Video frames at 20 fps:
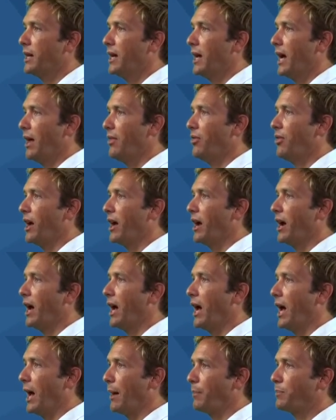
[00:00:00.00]
and they are
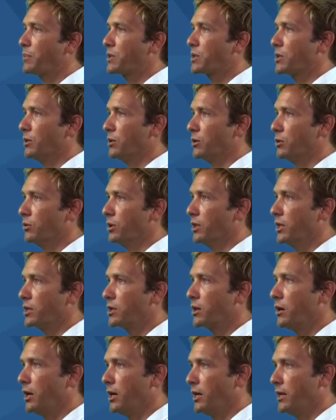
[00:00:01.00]
absolutely
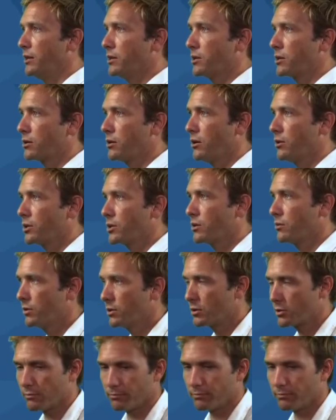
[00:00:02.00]
tiny as a consequence.